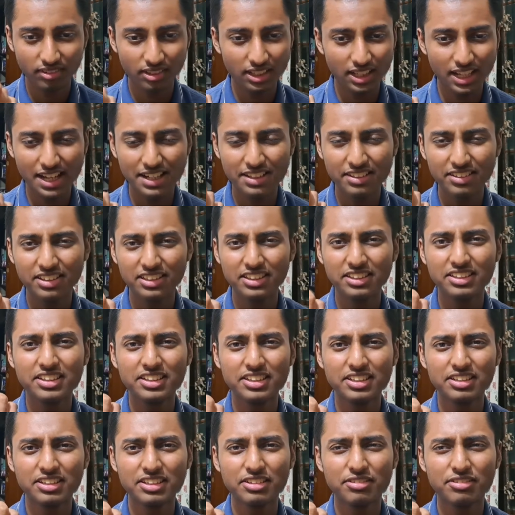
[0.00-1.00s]
I really
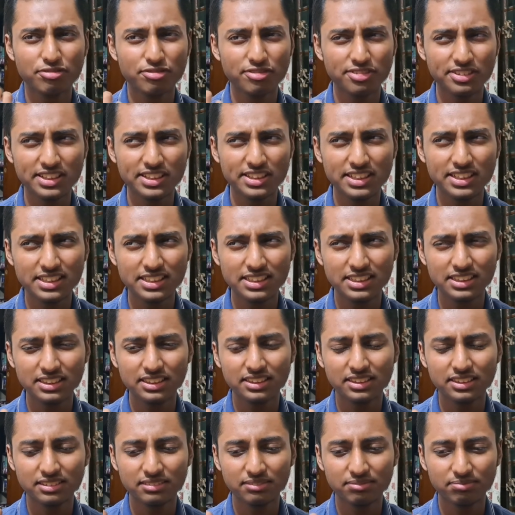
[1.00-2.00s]
didn't
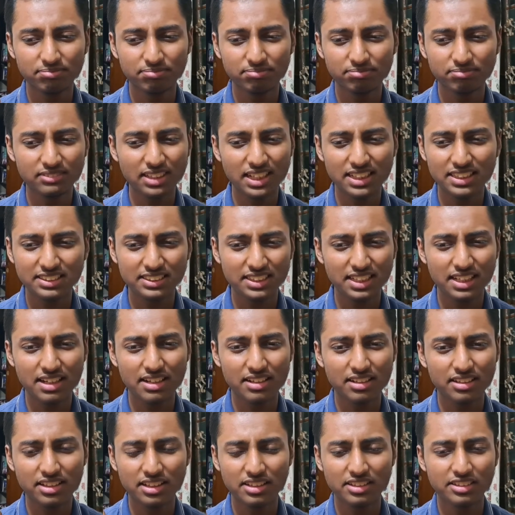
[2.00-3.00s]
feel that
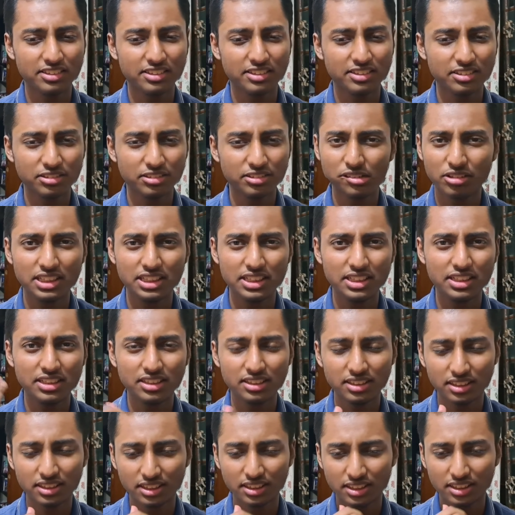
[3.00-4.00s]
sad that it got leaked,
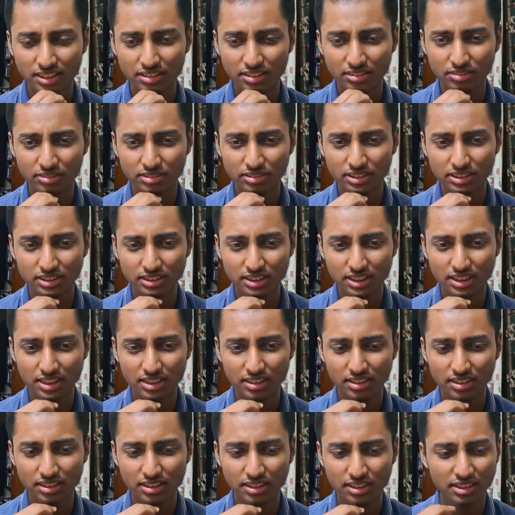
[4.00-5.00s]
and
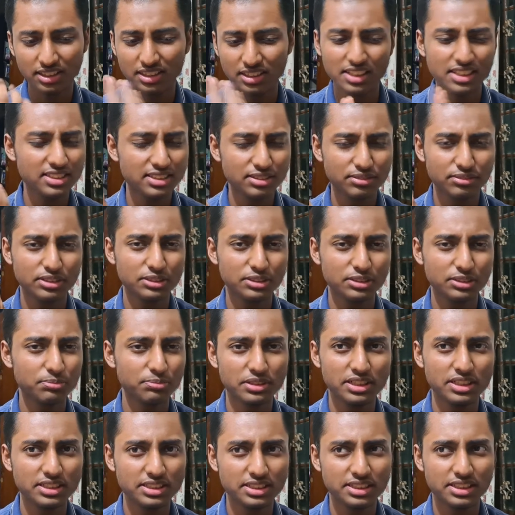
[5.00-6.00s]
like the exam was
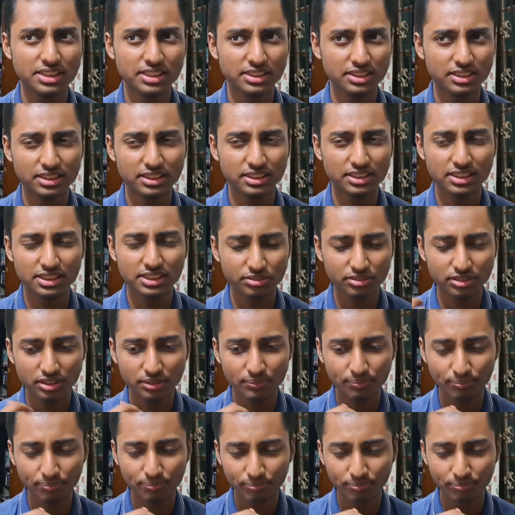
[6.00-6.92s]
pretty easy as well.